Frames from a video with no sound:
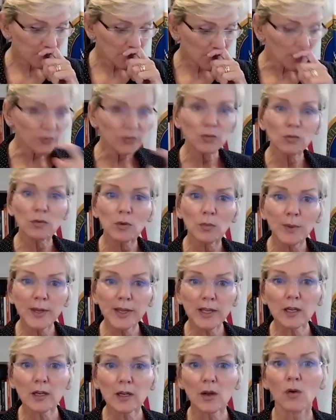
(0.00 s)
So a
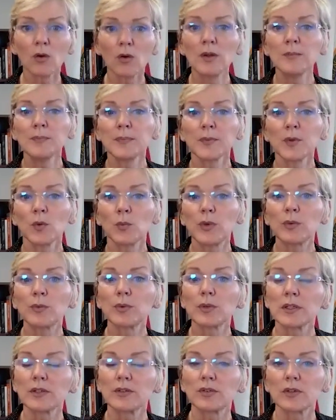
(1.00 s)
week ago, we
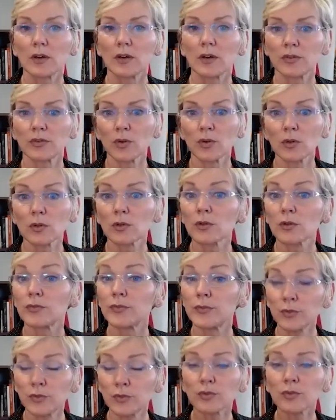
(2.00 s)
released our Solar
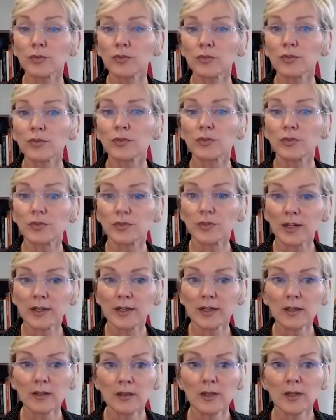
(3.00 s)
Futures
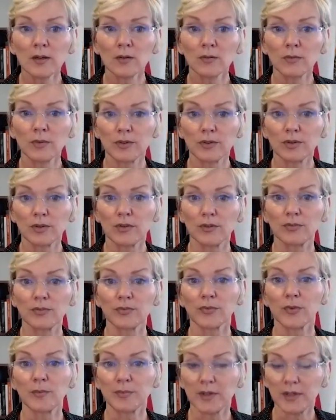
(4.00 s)
study, which is
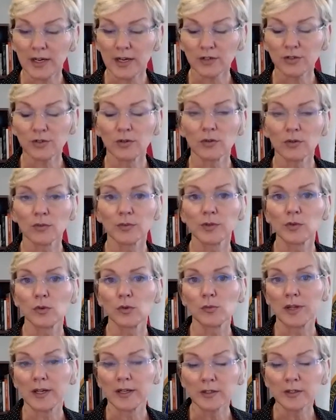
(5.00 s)
from the National
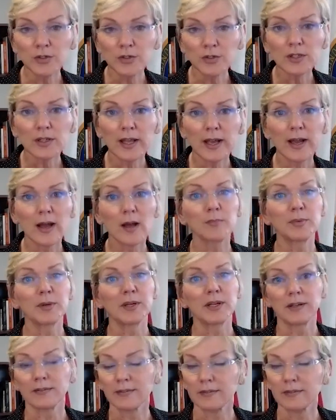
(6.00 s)
Renewable Energy Lab,
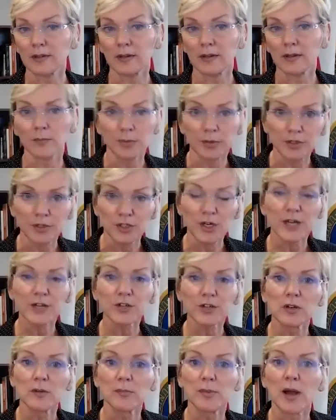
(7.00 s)
and it's a
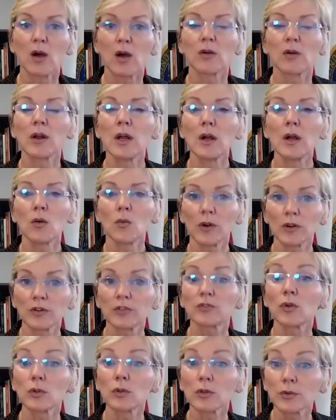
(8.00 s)
projection about where
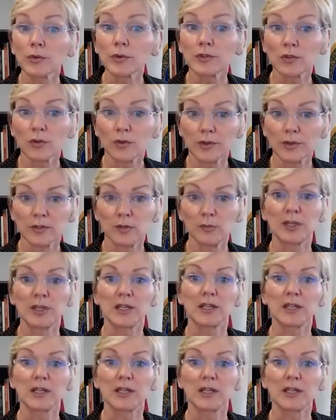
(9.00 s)
solar is going to be.